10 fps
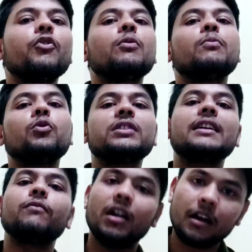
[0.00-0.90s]
for more
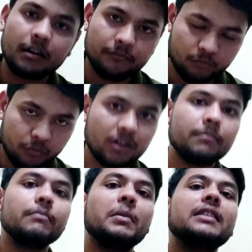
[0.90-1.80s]
than one
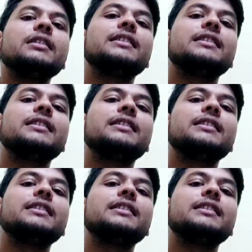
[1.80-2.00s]
month.